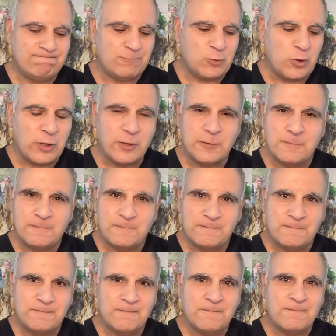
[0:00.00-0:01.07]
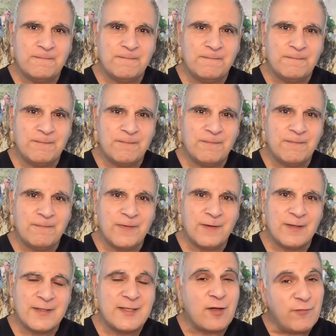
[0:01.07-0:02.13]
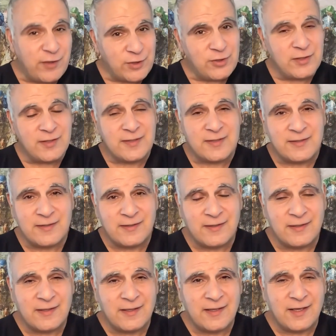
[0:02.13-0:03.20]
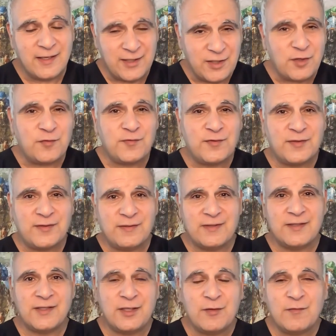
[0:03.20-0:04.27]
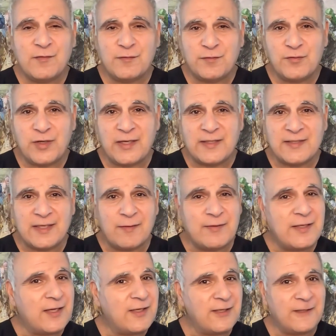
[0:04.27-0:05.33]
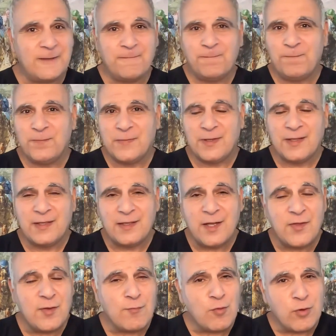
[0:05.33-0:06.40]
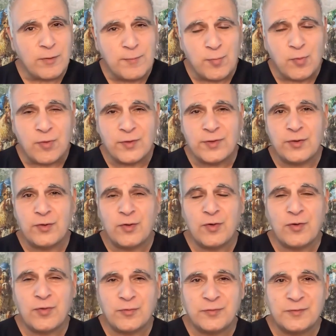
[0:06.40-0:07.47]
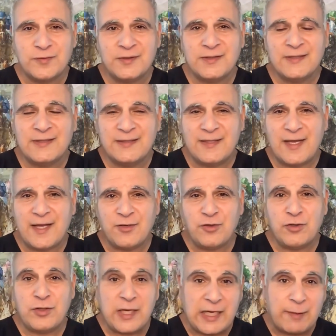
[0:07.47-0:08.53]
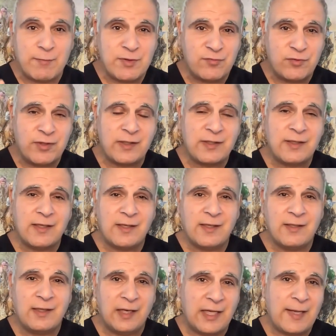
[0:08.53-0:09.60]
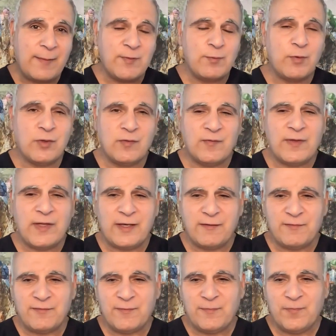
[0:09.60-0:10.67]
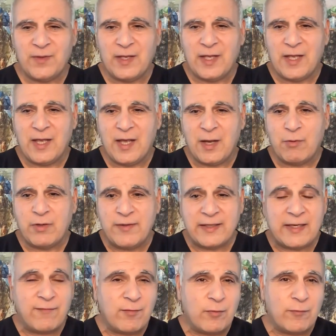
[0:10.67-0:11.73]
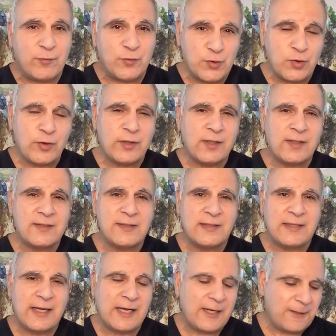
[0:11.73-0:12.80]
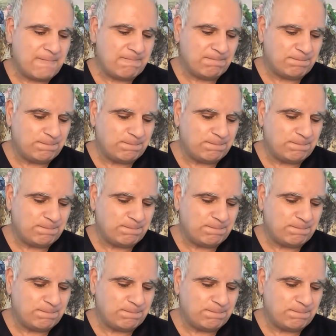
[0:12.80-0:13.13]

Well, salvation is a gift. It's a gift of grace. And I tell you, nothing more important to know that your name is written in the Lamb's Book of Life. I want to thank everyone for joining us today.